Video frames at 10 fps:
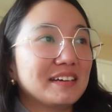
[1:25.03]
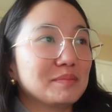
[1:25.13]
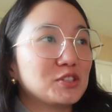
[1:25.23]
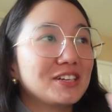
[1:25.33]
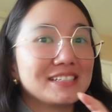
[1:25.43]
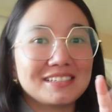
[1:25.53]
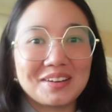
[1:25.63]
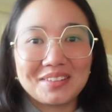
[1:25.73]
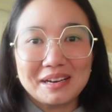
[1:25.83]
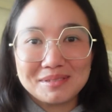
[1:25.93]
She doesn't
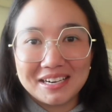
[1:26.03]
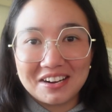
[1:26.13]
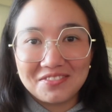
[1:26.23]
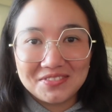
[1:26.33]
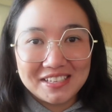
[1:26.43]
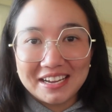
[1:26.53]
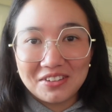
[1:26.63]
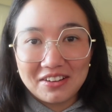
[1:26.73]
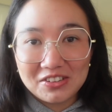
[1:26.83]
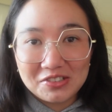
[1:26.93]
know that I'm setting aside
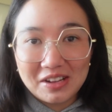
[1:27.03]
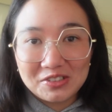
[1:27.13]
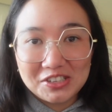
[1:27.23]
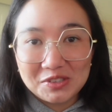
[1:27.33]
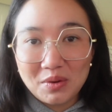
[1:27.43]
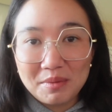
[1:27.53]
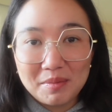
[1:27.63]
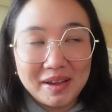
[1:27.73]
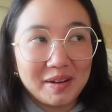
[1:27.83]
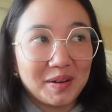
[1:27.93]
$500. She doesn't want me to
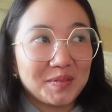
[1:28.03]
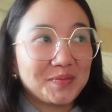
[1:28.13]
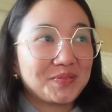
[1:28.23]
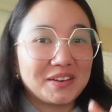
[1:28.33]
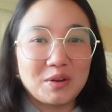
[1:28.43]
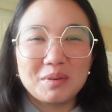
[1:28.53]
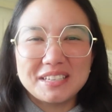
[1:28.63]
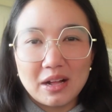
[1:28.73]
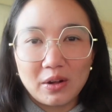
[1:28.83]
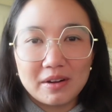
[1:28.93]
pay her. Nobody
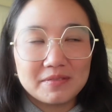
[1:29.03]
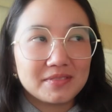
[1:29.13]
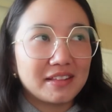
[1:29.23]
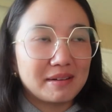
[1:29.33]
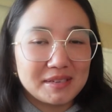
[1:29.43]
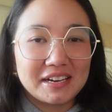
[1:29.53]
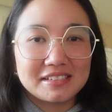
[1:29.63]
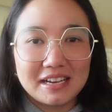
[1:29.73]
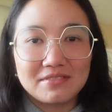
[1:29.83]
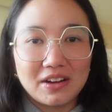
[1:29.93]
tell her that I'm setting
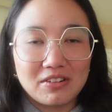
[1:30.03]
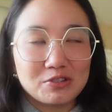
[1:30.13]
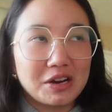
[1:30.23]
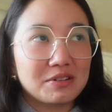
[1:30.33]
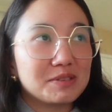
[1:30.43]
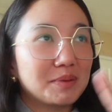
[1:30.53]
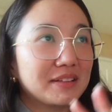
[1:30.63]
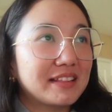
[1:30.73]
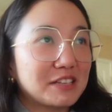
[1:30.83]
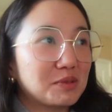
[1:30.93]
aside $500,
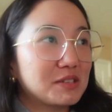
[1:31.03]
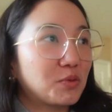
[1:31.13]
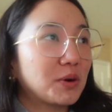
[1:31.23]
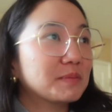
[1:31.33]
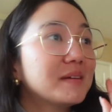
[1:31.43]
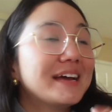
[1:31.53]
but that's what it's for.